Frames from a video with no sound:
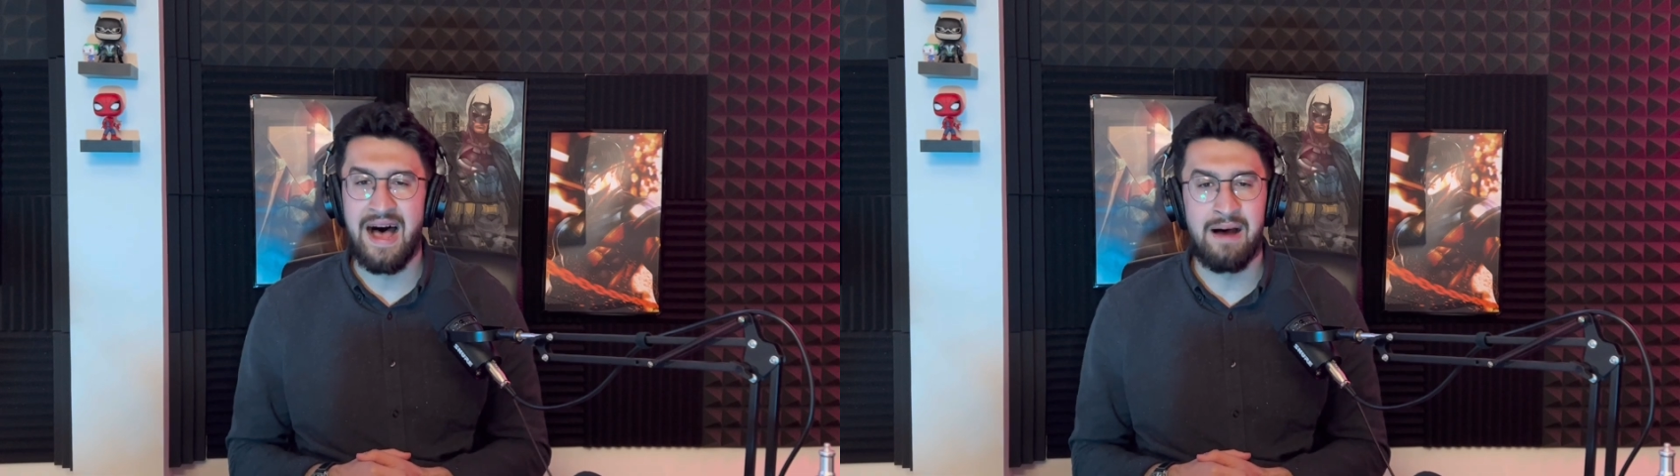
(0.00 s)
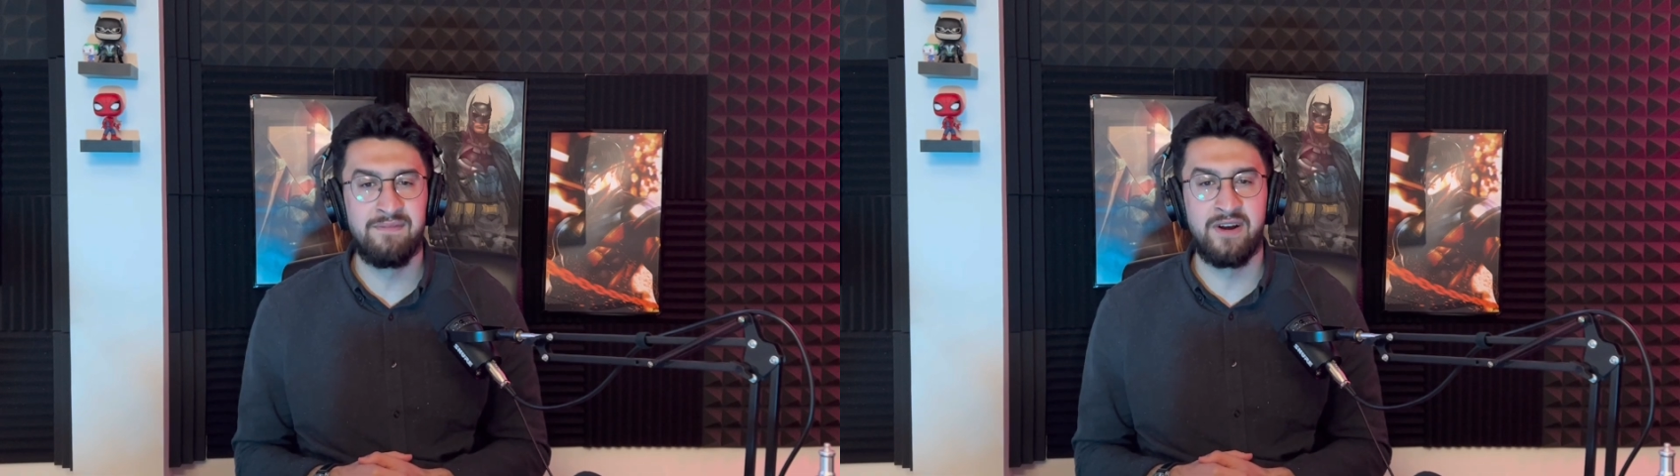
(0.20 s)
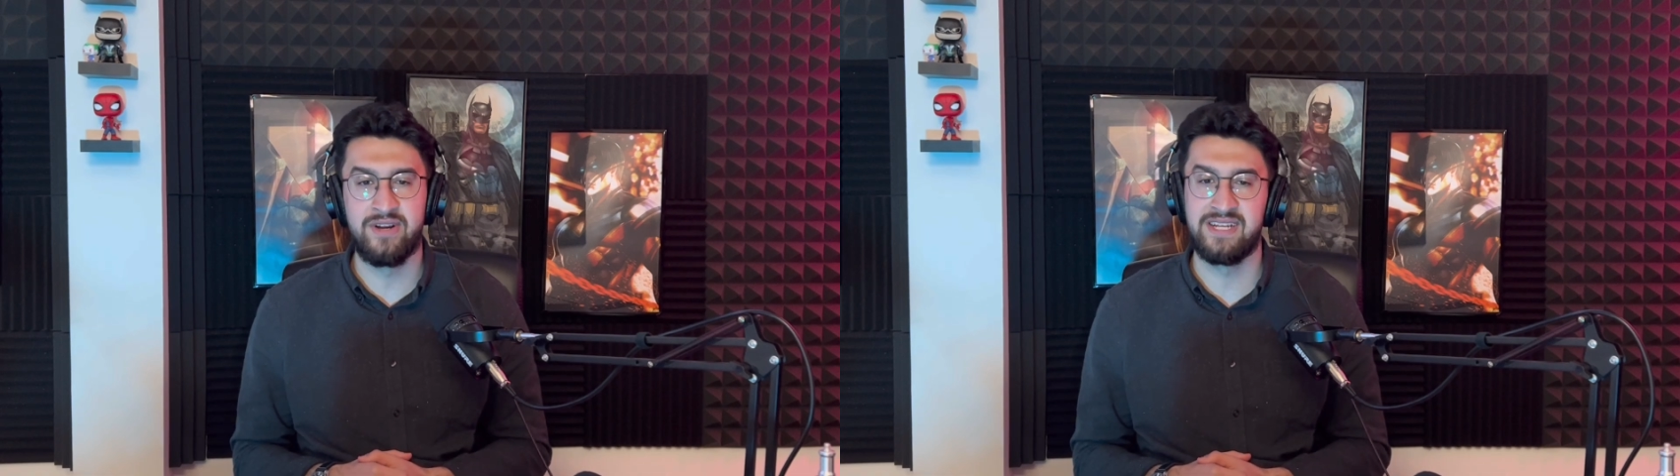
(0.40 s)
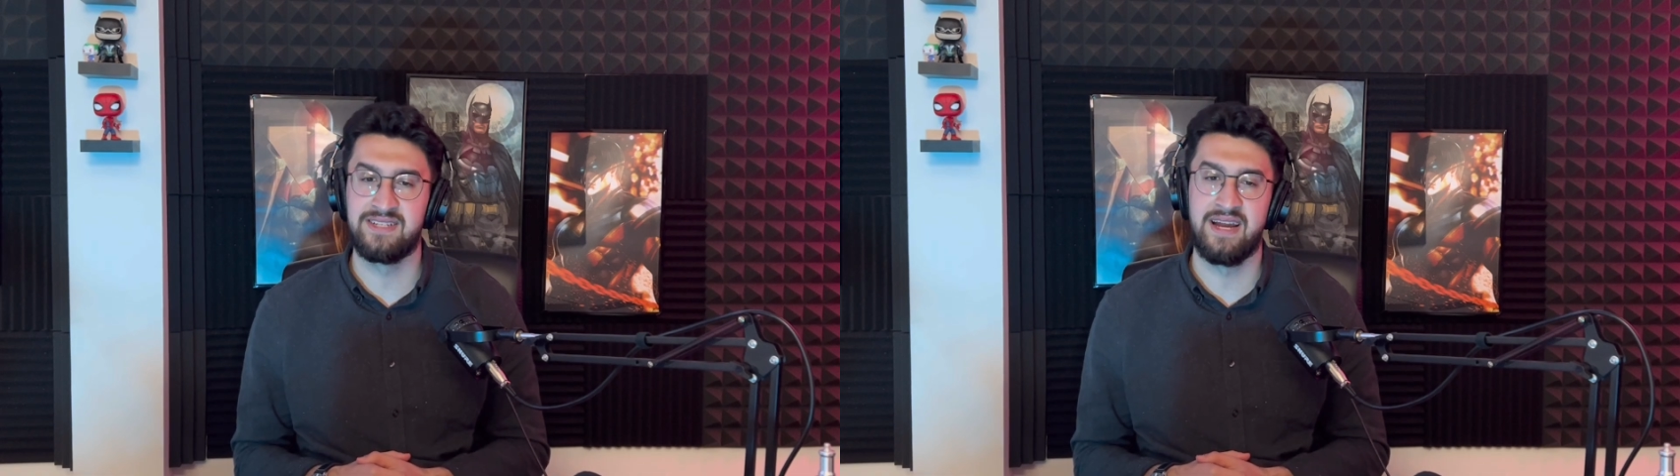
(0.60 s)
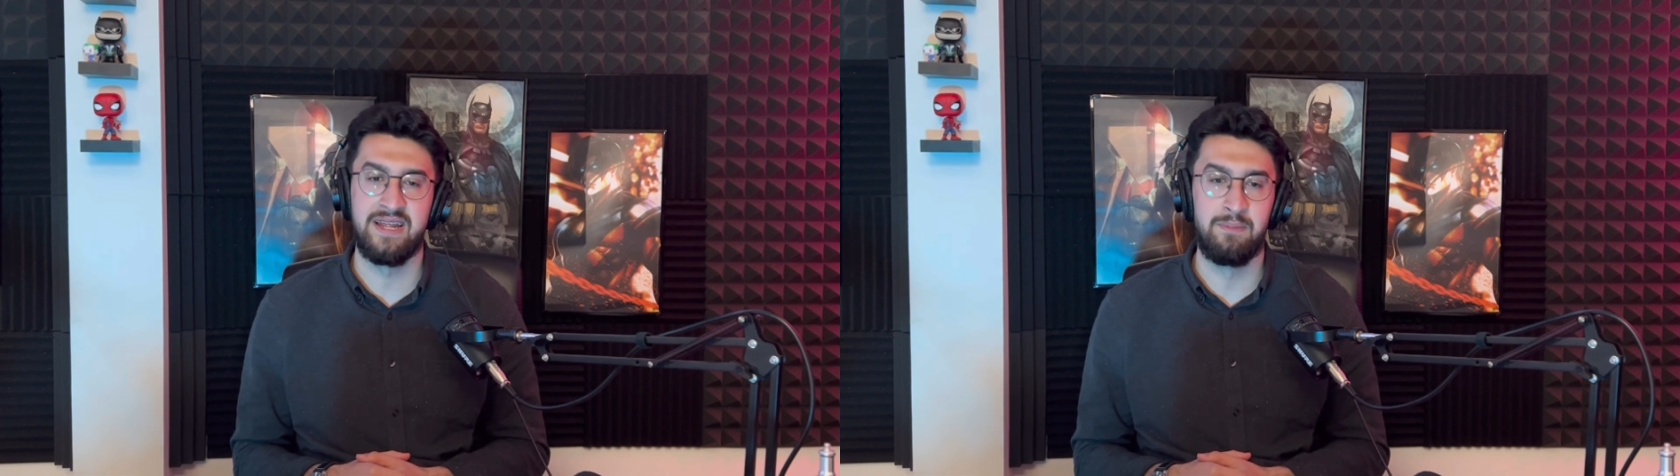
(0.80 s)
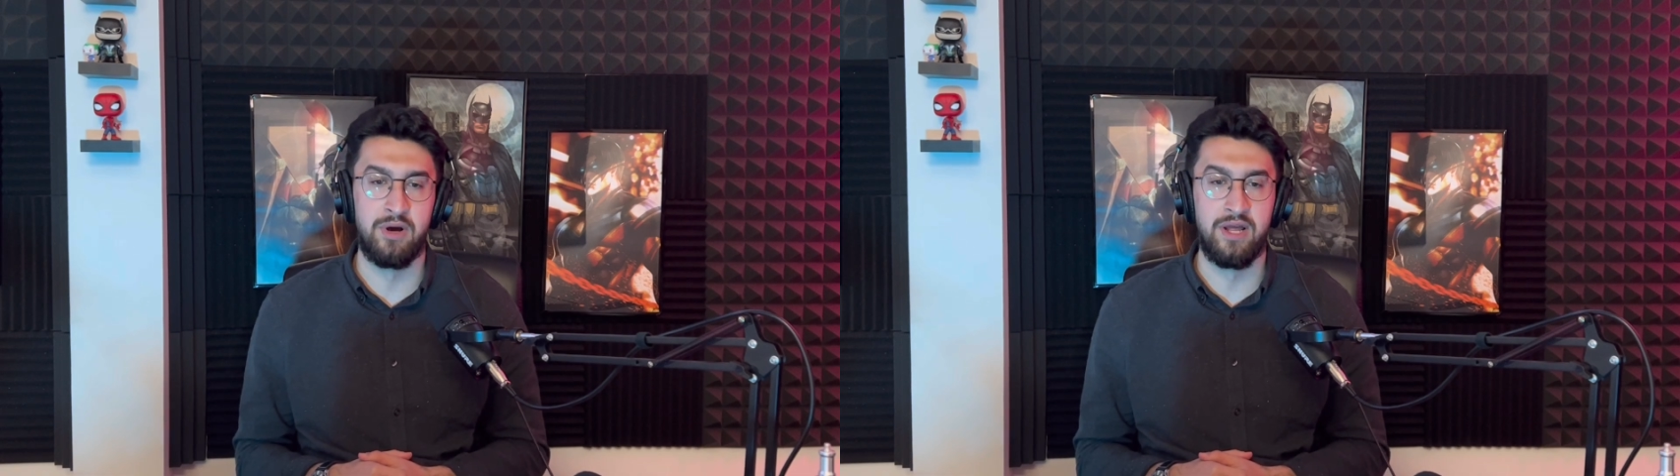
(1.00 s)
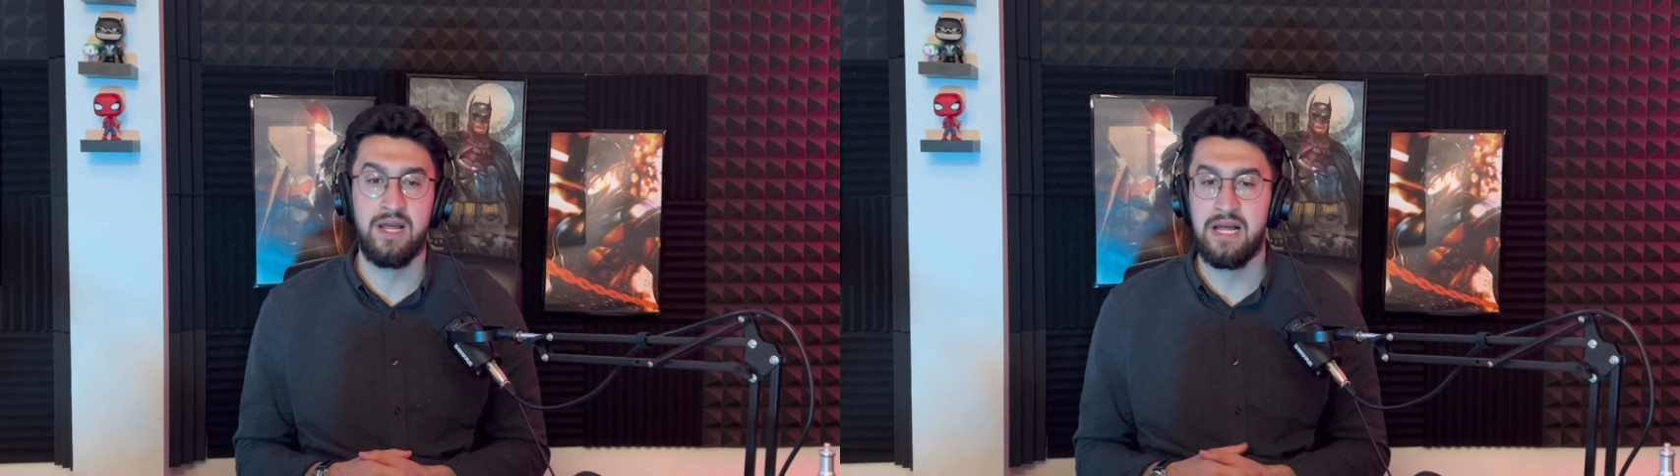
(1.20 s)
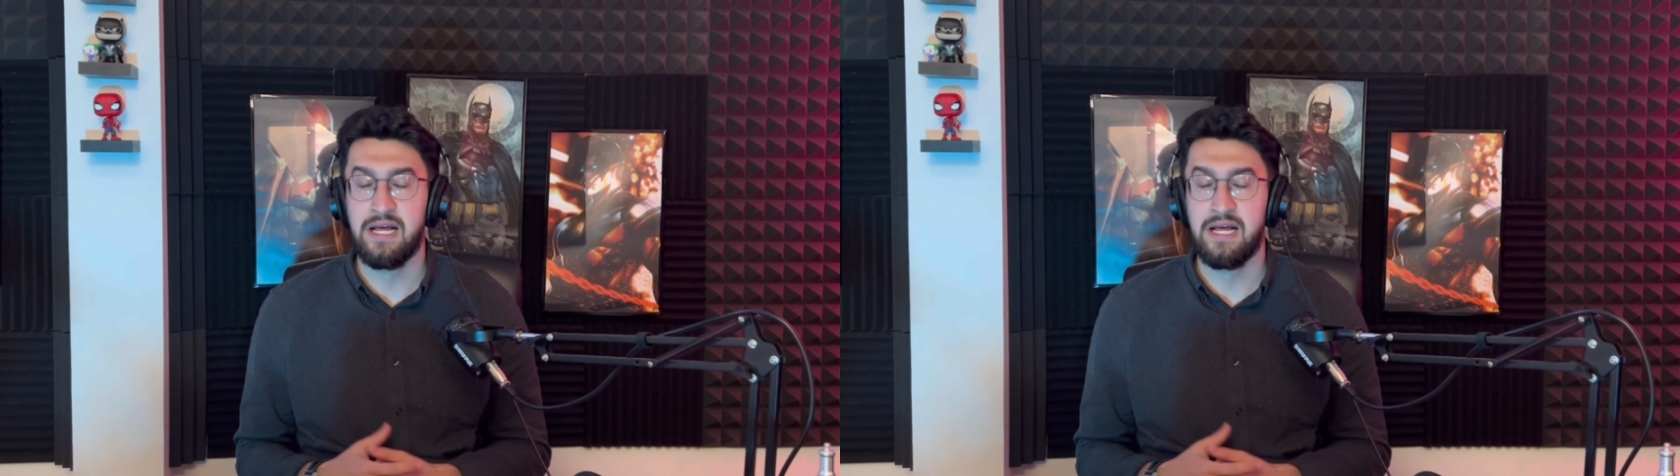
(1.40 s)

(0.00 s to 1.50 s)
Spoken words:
I'm very excited, but